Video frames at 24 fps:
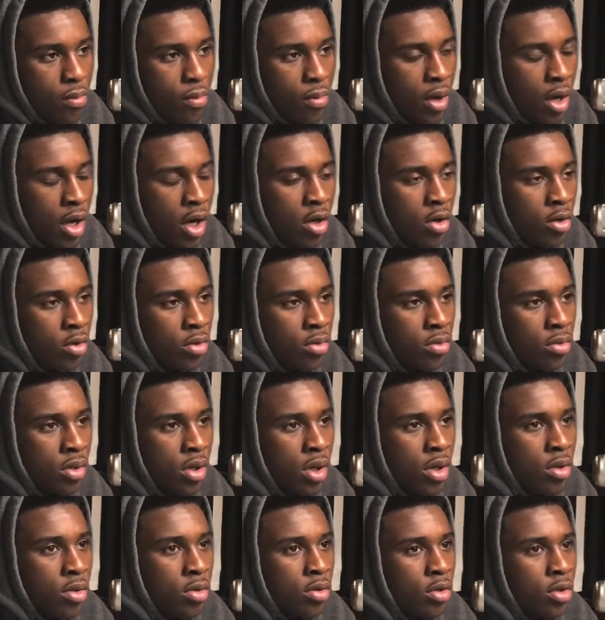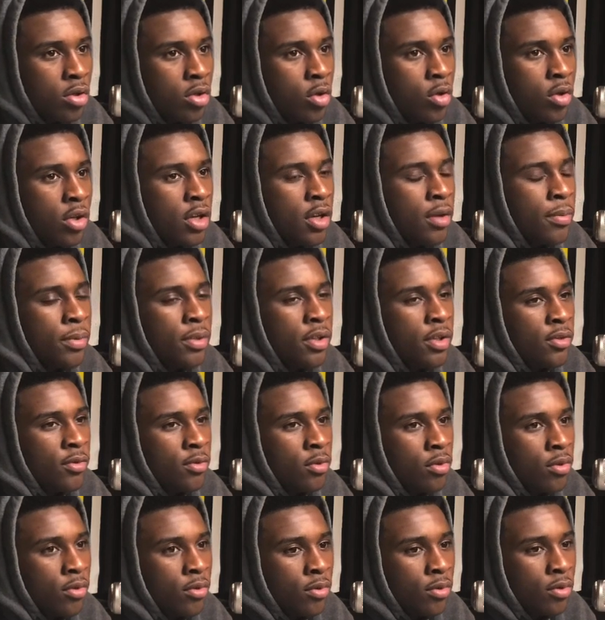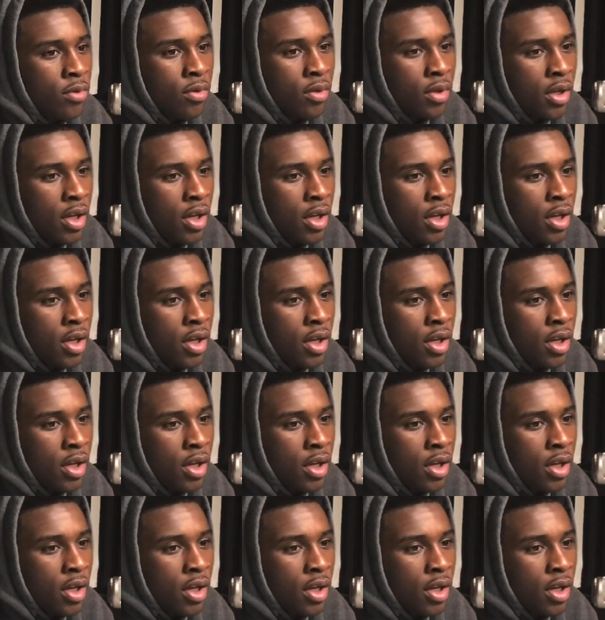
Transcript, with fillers: I don't, I don't know no companies for, for